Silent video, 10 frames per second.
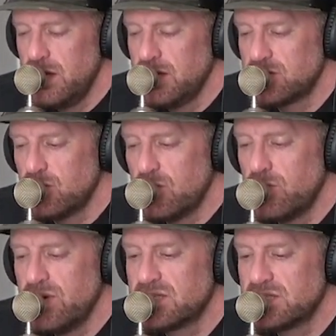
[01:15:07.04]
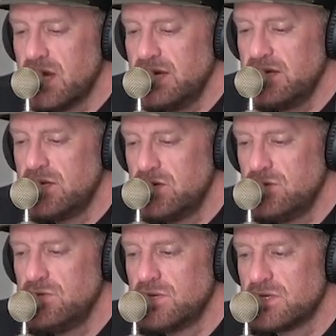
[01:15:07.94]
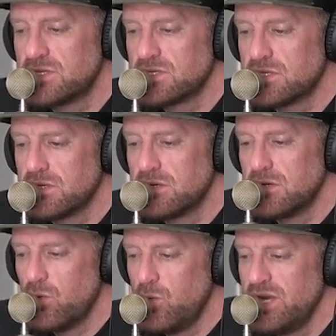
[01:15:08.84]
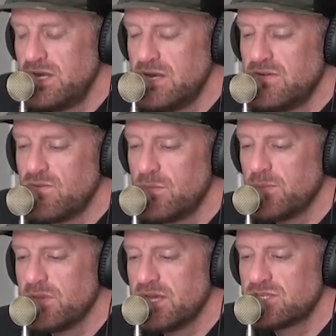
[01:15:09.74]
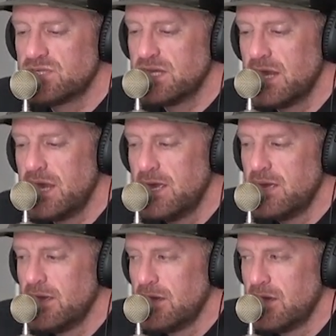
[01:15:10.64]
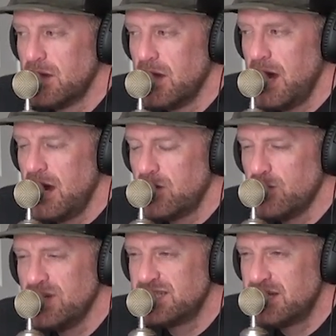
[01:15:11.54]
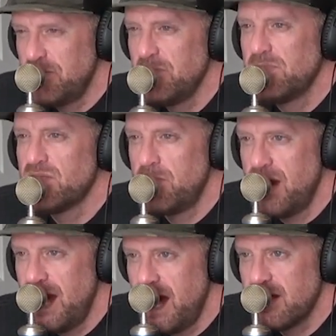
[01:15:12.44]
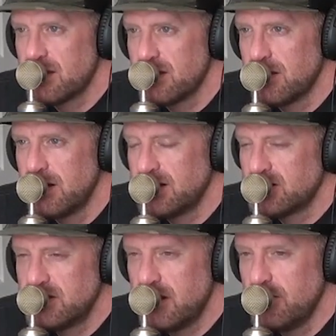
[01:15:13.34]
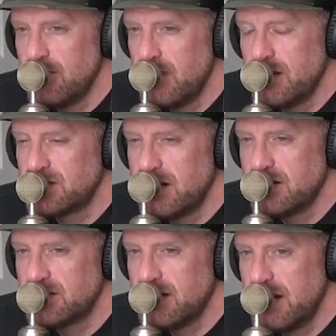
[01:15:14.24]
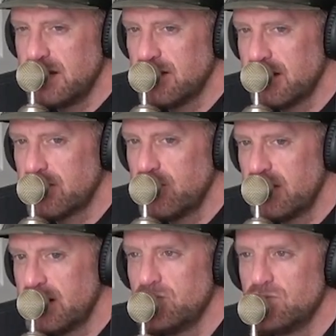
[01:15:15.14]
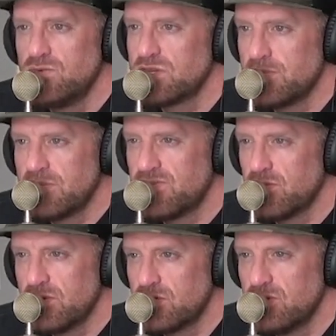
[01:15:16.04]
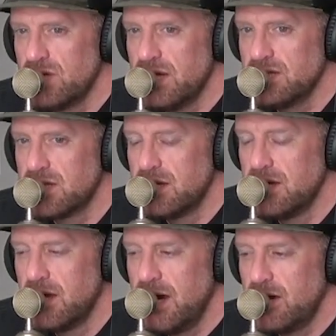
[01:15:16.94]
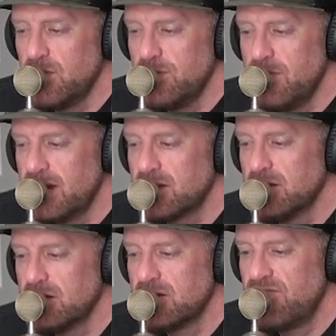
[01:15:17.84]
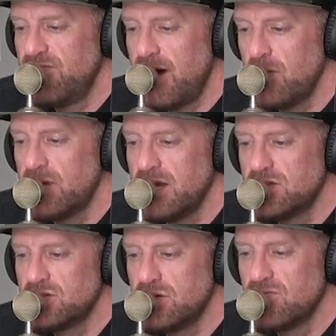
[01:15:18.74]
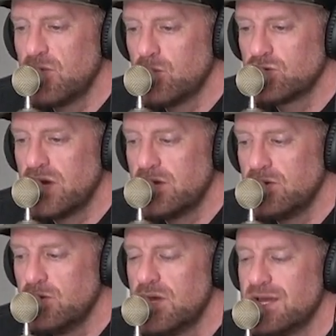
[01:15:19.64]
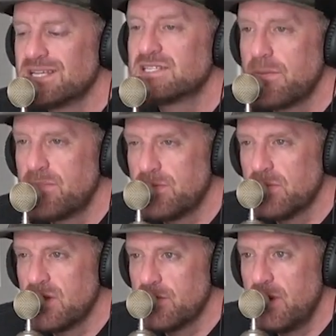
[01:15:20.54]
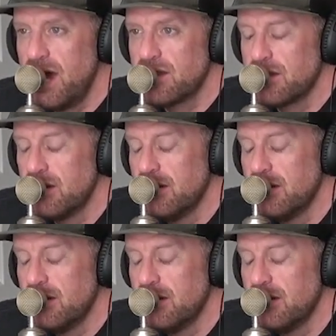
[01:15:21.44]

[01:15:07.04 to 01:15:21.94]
And so when we decided to do this, we did it from a place, we said, how do we set people on the path? Instead of saying like, we can do something for you in 3 days, how do we make the foundation of what we're trying to do, set people on the path?